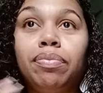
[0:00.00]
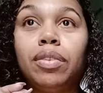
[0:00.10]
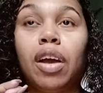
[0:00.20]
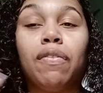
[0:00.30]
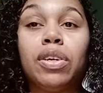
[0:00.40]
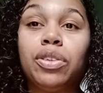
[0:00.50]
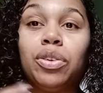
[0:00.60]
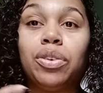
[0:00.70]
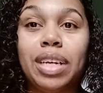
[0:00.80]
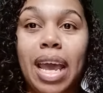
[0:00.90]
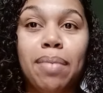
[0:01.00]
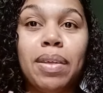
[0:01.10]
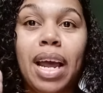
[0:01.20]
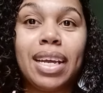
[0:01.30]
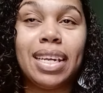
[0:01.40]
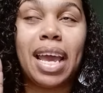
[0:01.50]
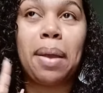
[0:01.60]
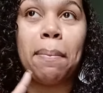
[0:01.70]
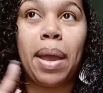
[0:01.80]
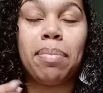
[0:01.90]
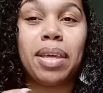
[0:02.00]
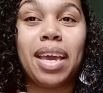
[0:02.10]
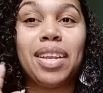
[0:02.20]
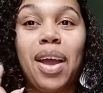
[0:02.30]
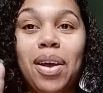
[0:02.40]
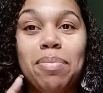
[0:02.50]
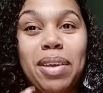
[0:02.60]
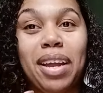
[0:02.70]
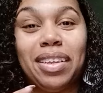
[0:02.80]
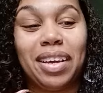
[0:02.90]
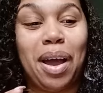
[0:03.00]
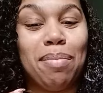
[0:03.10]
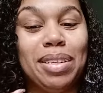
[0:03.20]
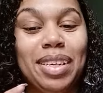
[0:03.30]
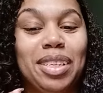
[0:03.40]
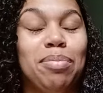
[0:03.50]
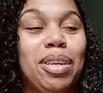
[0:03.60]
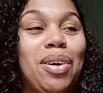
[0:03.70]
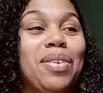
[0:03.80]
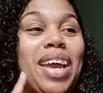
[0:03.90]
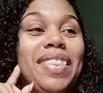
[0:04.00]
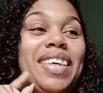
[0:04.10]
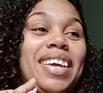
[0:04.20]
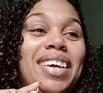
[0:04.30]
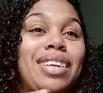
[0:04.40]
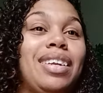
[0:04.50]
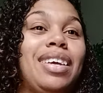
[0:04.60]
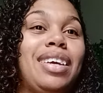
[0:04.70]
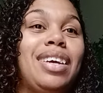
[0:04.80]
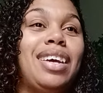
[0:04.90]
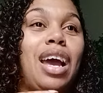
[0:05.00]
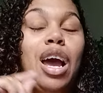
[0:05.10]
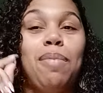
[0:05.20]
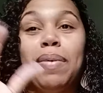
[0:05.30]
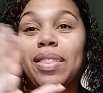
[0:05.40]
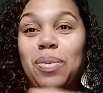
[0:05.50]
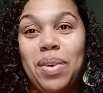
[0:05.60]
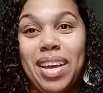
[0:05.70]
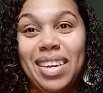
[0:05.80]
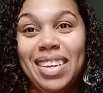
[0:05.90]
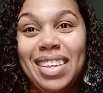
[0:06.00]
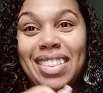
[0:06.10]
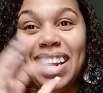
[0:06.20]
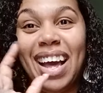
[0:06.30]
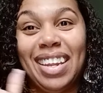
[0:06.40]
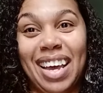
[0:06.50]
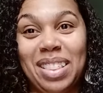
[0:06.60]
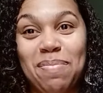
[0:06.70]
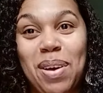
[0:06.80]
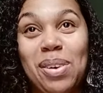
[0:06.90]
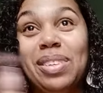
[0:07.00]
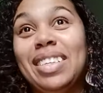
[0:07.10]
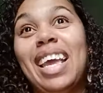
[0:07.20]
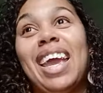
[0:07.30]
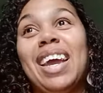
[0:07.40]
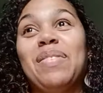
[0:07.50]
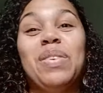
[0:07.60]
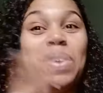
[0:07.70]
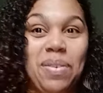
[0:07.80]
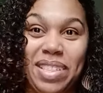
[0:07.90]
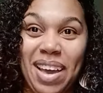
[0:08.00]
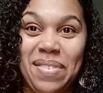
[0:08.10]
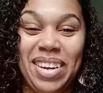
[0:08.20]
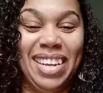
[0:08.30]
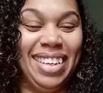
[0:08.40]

a versatile name that I can name baby cat. Y'all help me out in the comment section below. And then I pick the one that I like the most and we'll go with that one.